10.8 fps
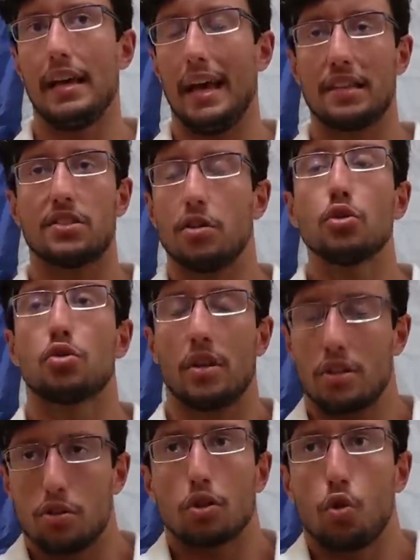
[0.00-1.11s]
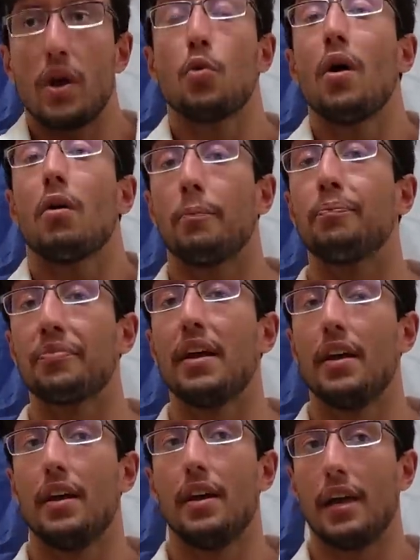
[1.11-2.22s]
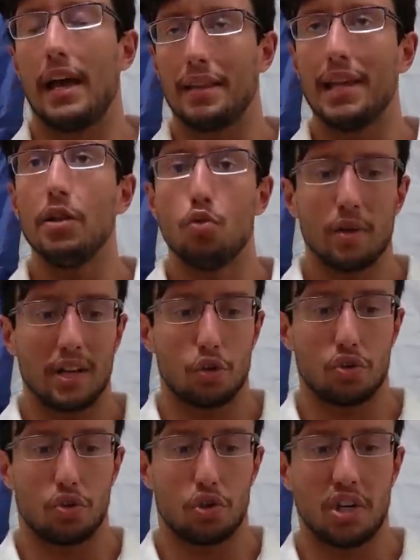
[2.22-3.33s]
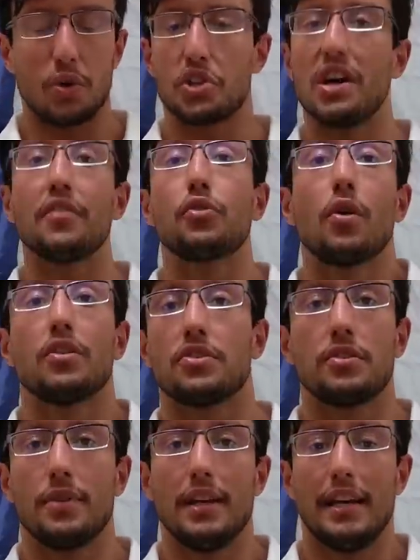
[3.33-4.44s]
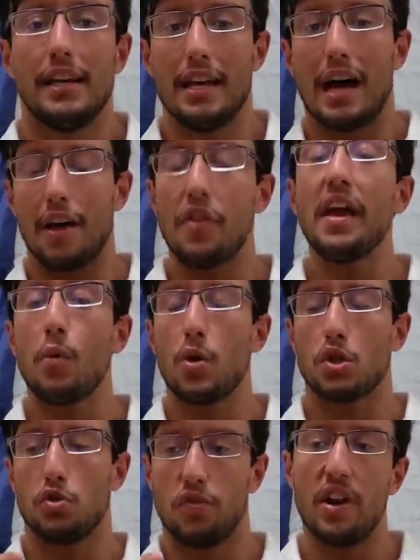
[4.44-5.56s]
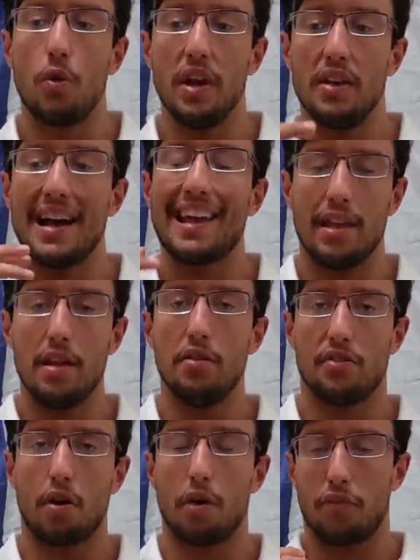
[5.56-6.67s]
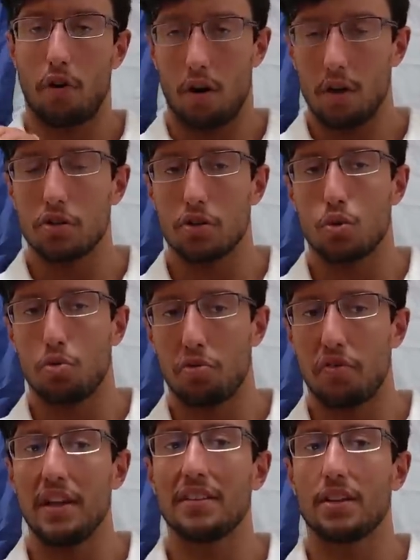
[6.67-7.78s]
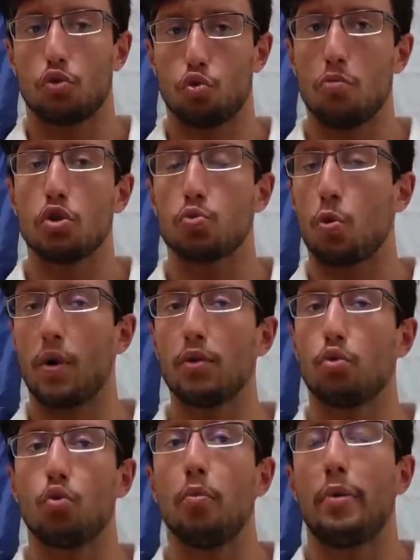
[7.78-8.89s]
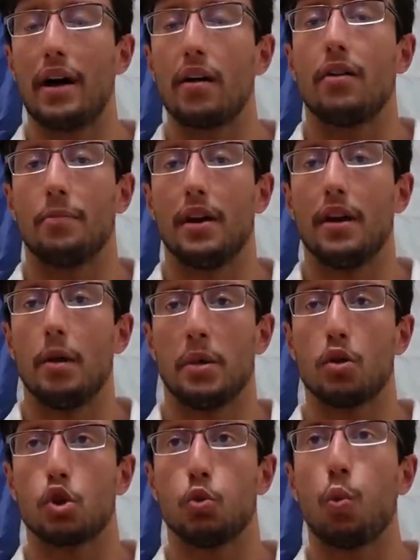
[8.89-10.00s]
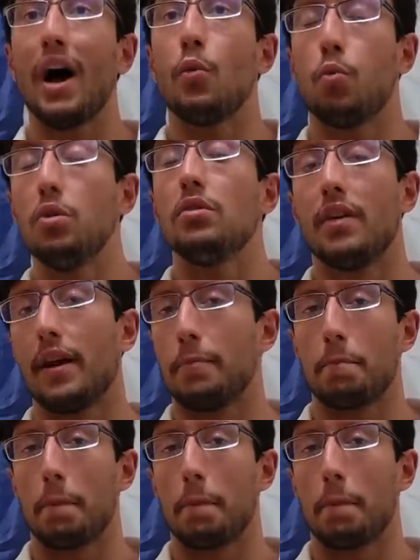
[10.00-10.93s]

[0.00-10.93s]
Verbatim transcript: It's not it's not going well. And then you look at the generation after us. I think it was very naive of us to think that Zoomers were going to do better because why would they?